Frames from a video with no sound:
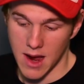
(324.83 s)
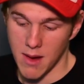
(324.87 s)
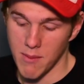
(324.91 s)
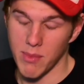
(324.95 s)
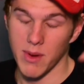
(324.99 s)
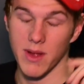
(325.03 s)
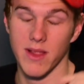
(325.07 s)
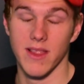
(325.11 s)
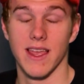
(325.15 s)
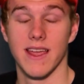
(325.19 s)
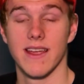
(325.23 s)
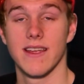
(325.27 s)

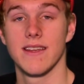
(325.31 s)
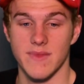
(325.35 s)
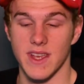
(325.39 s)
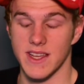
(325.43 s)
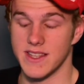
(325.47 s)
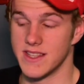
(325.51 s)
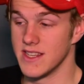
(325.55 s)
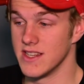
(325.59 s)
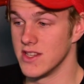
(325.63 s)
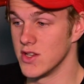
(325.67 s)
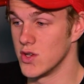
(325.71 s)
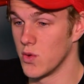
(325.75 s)
But like,
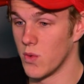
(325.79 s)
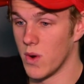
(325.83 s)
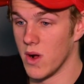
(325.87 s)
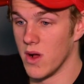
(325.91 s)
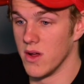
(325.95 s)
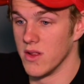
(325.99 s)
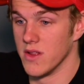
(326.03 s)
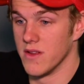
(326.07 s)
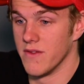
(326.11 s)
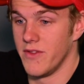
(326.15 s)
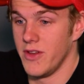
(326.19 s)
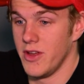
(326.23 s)
it didn't do well
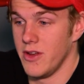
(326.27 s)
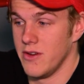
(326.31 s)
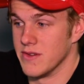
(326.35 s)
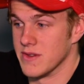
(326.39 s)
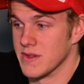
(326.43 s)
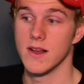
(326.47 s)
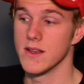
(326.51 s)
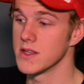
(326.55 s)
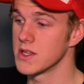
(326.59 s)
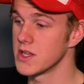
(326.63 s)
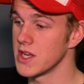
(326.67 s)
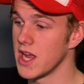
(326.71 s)
on the
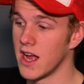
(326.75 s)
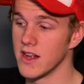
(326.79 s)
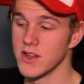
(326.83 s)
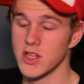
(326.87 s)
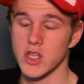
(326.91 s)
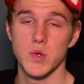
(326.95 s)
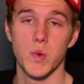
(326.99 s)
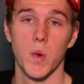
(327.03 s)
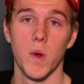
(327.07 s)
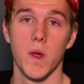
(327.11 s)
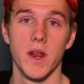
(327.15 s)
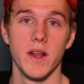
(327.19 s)
views. So yeah, I
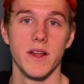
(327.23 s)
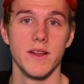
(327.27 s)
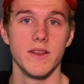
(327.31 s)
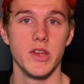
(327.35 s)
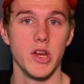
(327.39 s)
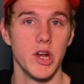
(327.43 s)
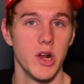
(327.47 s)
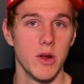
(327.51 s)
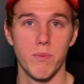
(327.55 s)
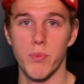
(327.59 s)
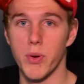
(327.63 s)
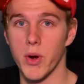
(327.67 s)
just wanted,
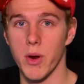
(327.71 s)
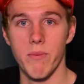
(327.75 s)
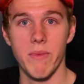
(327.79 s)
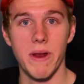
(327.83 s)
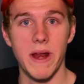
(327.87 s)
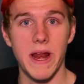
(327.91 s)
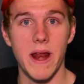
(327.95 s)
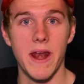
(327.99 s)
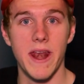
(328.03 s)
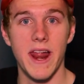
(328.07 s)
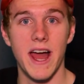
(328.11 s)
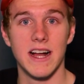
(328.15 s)
you know, put a
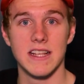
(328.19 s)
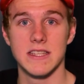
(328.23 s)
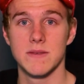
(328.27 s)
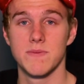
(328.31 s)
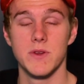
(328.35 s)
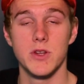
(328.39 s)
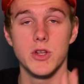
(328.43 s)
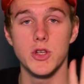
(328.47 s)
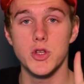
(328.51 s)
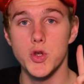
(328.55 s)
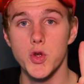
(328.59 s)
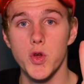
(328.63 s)
mini
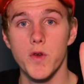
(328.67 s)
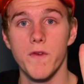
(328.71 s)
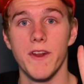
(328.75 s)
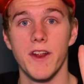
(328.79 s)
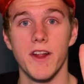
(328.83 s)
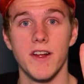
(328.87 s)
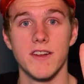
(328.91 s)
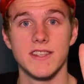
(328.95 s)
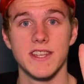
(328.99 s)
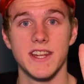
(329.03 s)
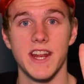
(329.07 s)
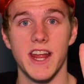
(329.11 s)
announcement. 2
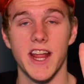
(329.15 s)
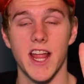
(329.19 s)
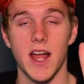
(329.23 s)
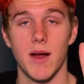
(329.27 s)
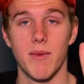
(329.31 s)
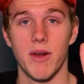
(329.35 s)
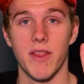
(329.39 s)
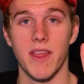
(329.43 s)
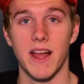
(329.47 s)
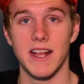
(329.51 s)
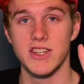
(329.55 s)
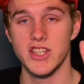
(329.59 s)
videos a day
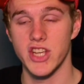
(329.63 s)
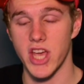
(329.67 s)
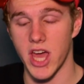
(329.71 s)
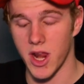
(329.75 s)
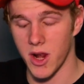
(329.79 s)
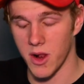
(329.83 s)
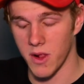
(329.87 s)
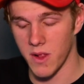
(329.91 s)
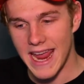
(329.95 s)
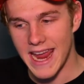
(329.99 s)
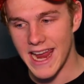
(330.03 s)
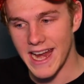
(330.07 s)
coming to that
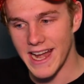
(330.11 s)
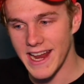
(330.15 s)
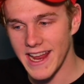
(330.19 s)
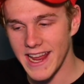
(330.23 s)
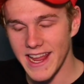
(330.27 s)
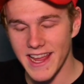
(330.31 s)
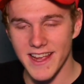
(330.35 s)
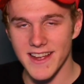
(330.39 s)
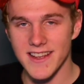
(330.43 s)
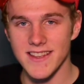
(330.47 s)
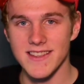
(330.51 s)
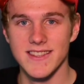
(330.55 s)
channel. It
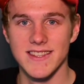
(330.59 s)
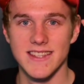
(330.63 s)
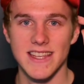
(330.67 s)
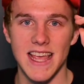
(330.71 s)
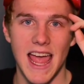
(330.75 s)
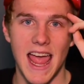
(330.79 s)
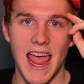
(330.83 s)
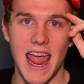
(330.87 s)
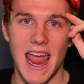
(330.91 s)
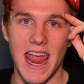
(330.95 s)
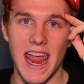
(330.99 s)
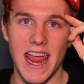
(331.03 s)
is
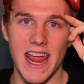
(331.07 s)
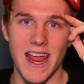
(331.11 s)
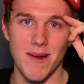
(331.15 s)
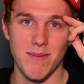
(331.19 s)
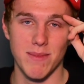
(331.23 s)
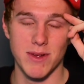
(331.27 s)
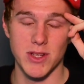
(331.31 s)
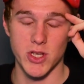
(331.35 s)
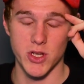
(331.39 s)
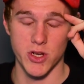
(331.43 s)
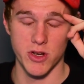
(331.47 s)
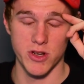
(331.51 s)
a
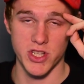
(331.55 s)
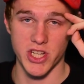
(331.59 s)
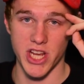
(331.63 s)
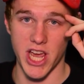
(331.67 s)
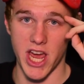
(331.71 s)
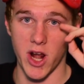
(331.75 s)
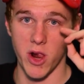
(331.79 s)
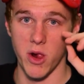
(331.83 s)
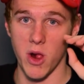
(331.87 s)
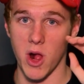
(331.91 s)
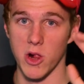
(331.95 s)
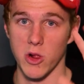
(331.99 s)
mature
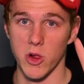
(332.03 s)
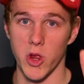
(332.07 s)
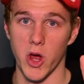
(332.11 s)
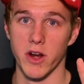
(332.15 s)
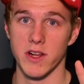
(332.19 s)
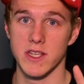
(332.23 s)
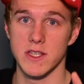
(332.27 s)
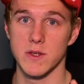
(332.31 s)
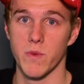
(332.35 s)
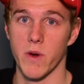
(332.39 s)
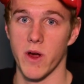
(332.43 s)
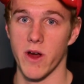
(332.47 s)
channel, a lot
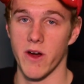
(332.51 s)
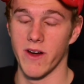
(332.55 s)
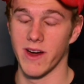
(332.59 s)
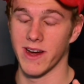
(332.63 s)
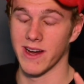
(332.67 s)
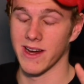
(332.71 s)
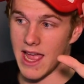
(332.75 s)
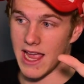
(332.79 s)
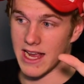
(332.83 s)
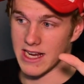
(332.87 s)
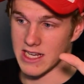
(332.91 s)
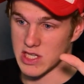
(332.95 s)
of
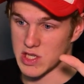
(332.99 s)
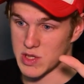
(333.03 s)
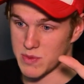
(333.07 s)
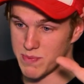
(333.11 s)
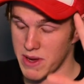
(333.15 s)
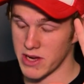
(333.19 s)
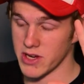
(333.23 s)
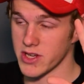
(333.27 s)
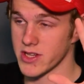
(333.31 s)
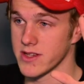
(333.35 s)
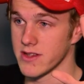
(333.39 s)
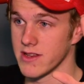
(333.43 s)
swearing,
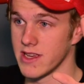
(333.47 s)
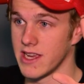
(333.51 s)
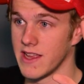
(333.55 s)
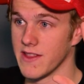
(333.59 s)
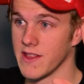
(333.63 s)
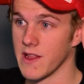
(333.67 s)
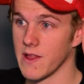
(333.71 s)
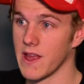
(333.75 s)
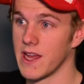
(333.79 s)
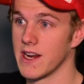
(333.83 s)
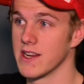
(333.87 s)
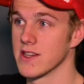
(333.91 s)
especially in
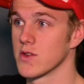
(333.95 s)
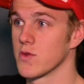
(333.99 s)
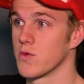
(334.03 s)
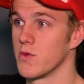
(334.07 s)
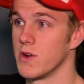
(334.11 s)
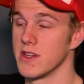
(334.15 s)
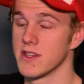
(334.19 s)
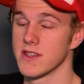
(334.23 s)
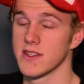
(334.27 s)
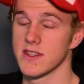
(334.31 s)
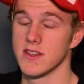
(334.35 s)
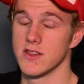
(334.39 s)
the latest
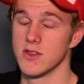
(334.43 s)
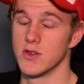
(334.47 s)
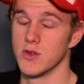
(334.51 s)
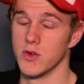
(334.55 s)
Risk.